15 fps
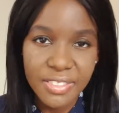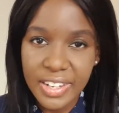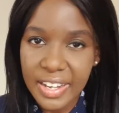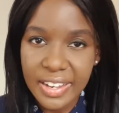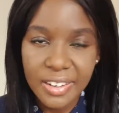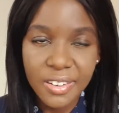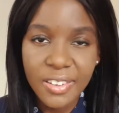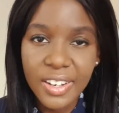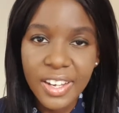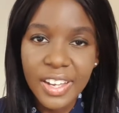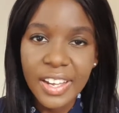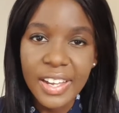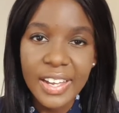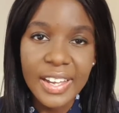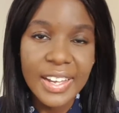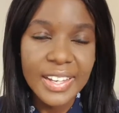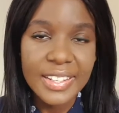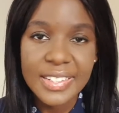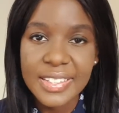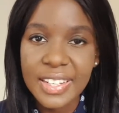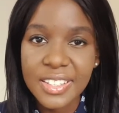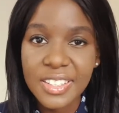now
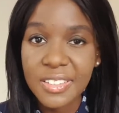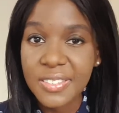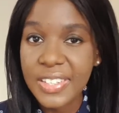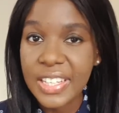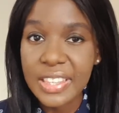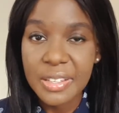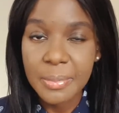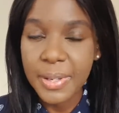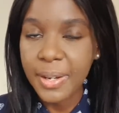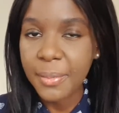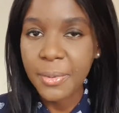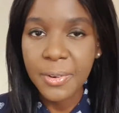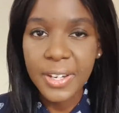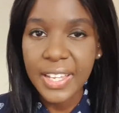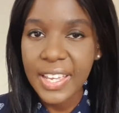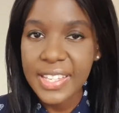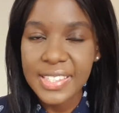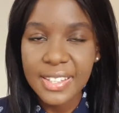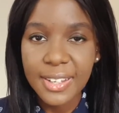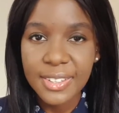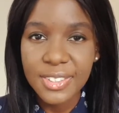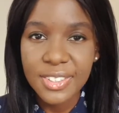and I don't need them anymore. I guess
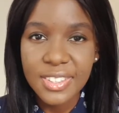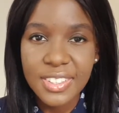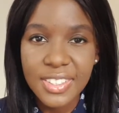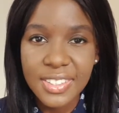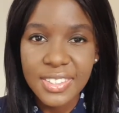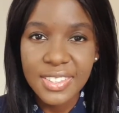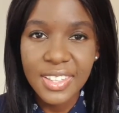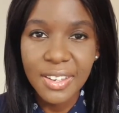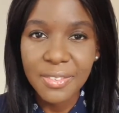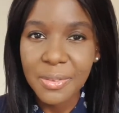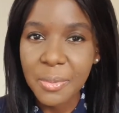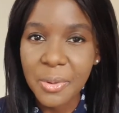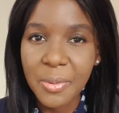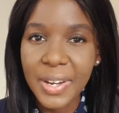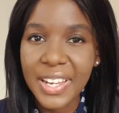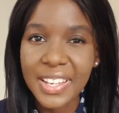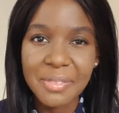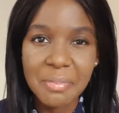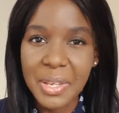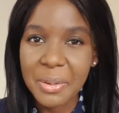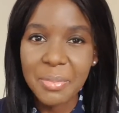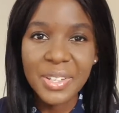I should just give them away
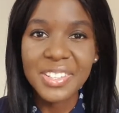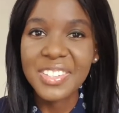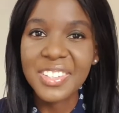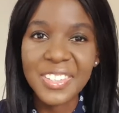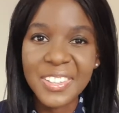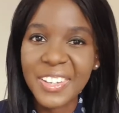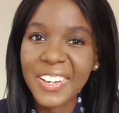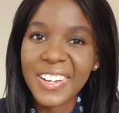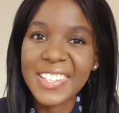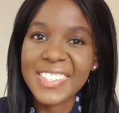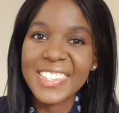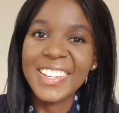maybe to you guys.